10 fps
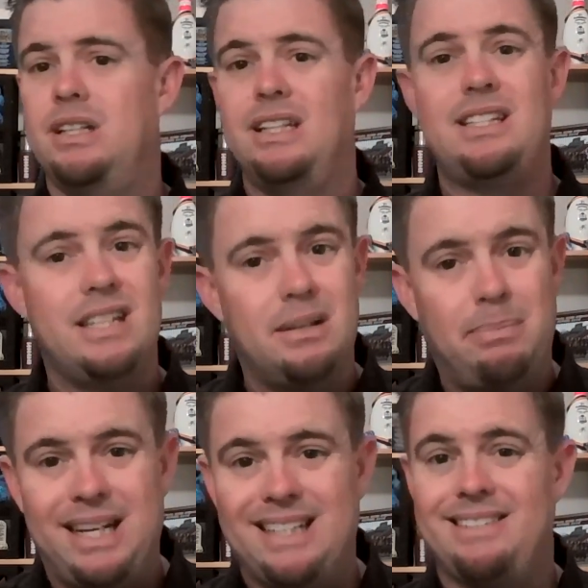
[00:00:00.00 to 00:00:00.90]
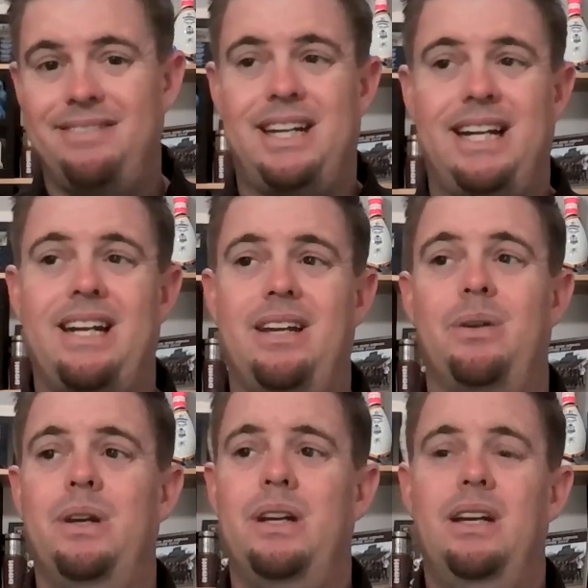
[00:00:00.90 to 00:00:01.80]
listening to positive audio,
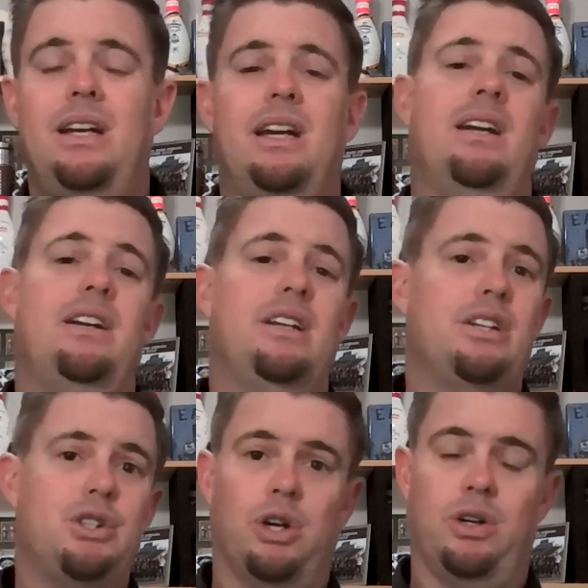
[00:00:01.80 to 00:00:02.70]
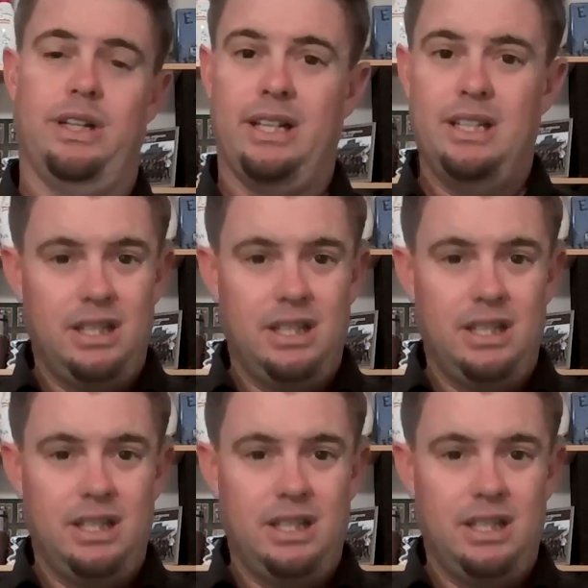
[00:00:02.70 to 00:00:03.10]
and journaling.